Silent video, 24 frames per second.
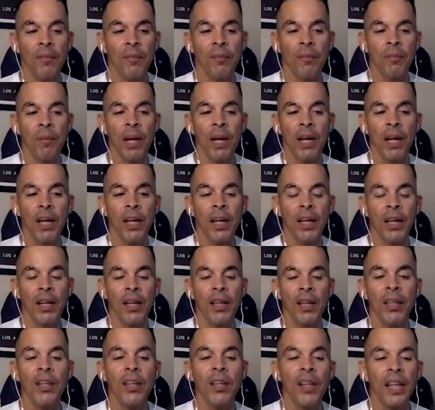my
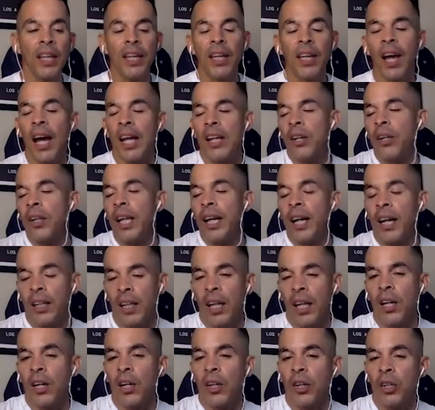like, I know like a
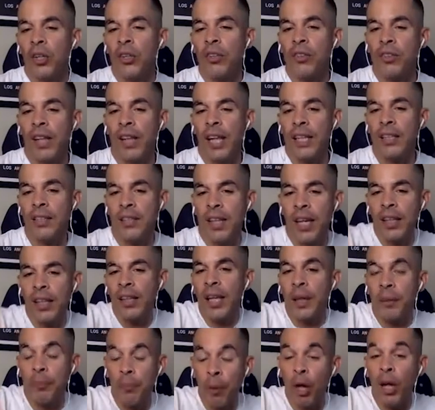lot of girls like to take
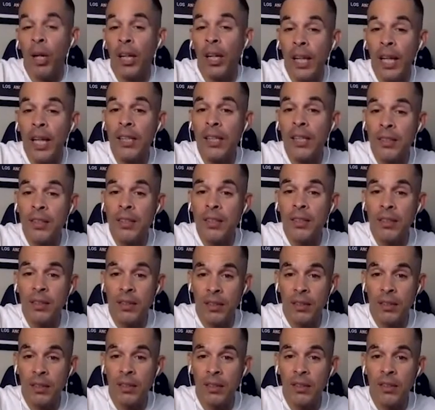like bar classes,
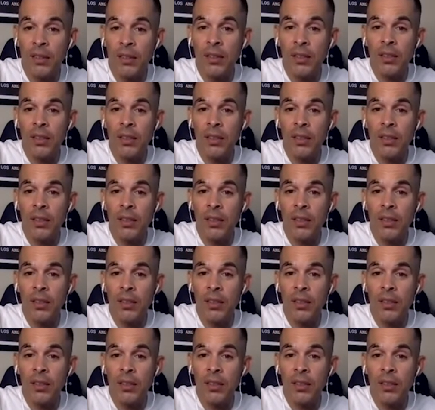like,